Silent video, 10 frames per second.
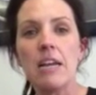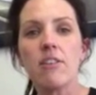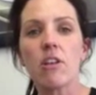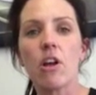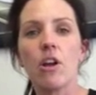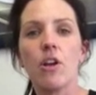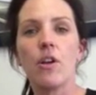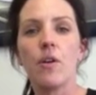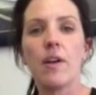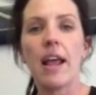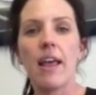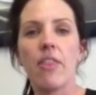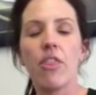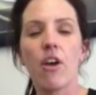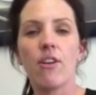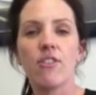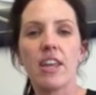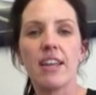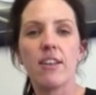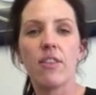So
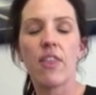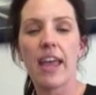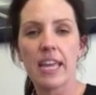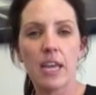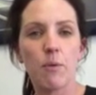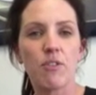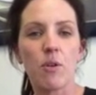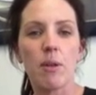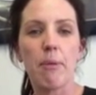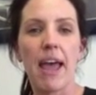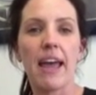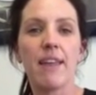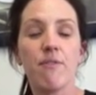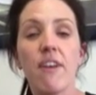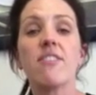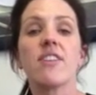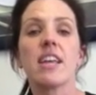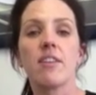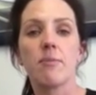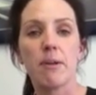that year was all about
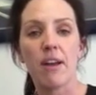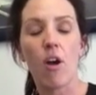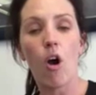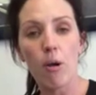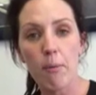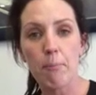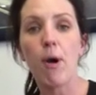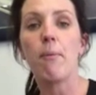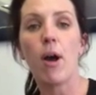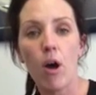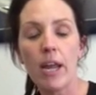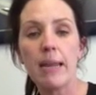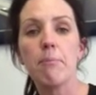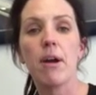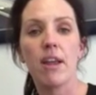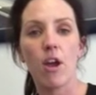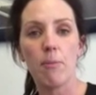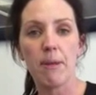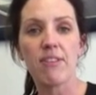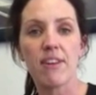investing in my
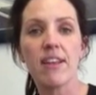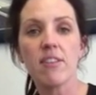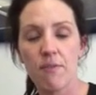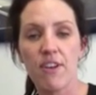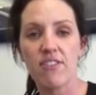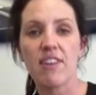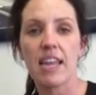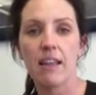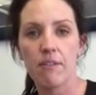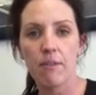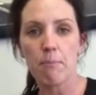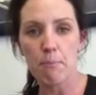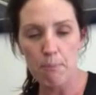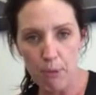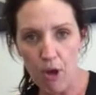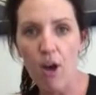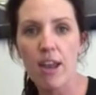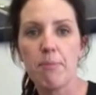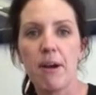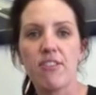own business, investing
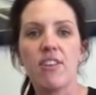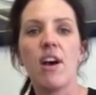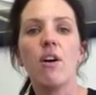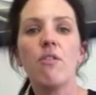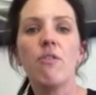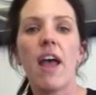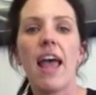behind myself,